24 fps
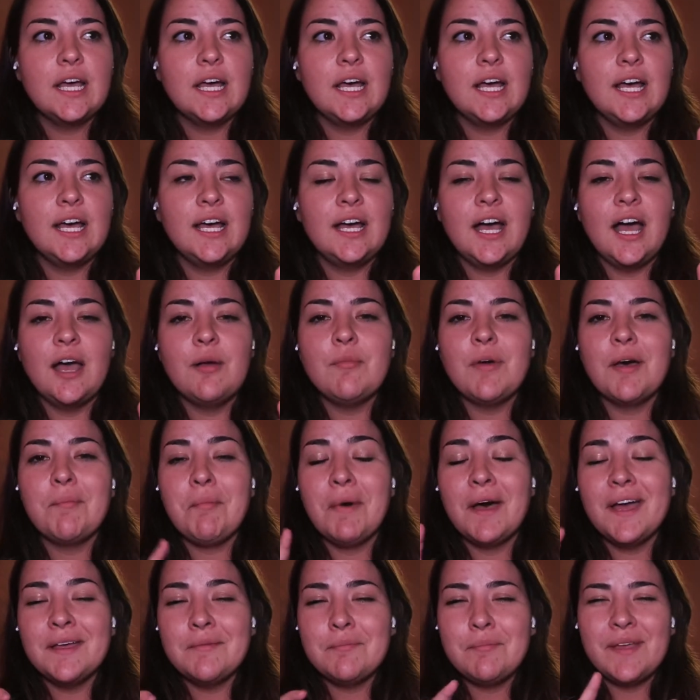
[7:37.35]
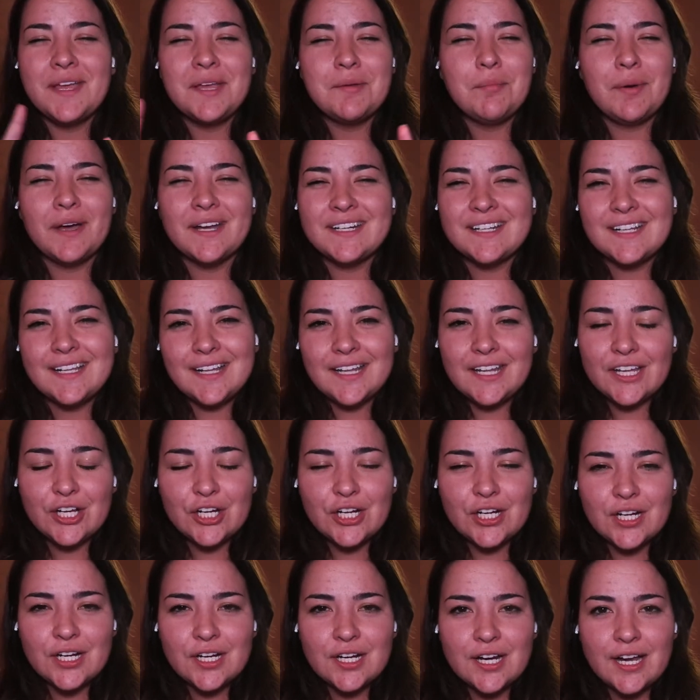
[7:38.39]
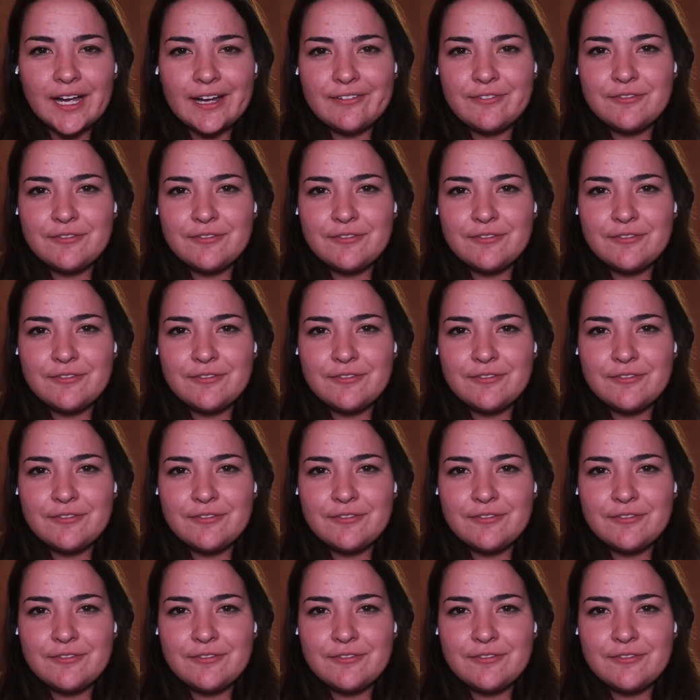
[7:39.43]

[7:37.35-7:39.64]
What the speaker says: I'm a big button clicker.